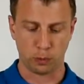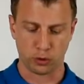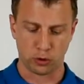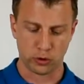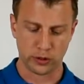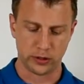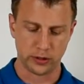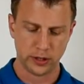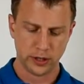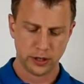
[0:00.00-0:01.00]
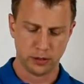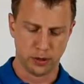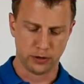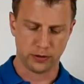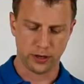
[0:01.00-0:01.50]
top corner
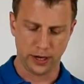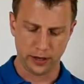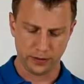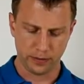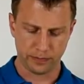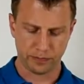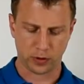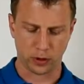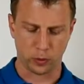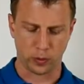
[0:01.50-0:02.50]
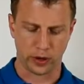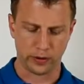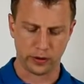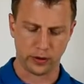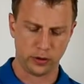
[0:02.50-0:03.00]
the button add,
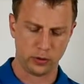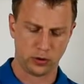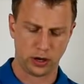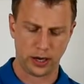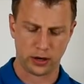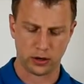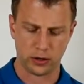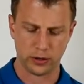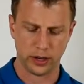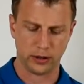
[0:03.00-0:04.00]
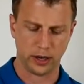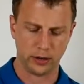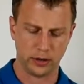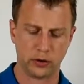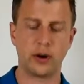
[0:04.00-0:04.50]
where you click on and
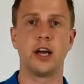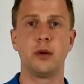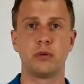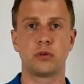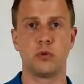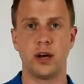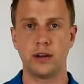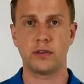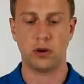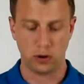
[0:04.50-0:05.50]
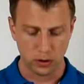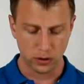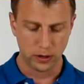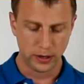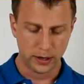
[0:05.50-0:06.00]
then you're able to add
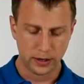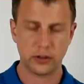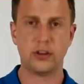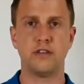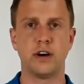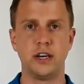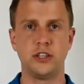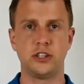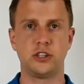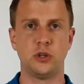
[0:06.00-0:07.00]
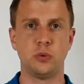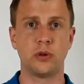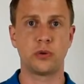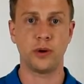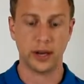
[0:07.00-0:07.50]
all the devices you
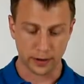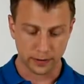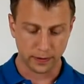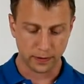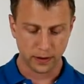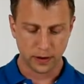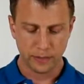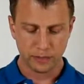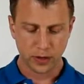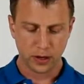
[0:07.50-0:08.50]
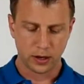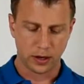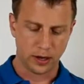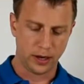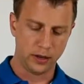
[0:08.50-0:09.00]
want to add.
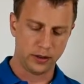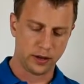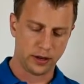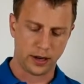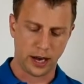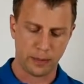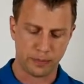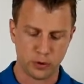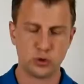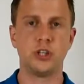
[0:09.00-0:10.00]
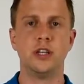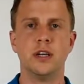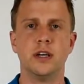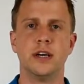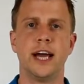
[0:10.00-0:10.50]
In the app you see
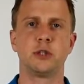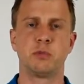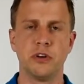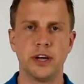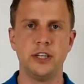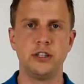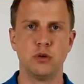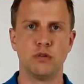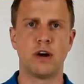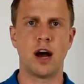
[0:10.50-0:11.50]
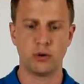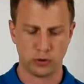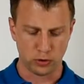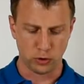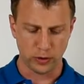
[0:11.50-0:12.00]
the explanation of how
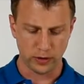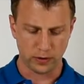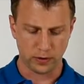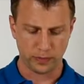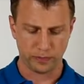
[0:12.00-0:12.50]
to do it.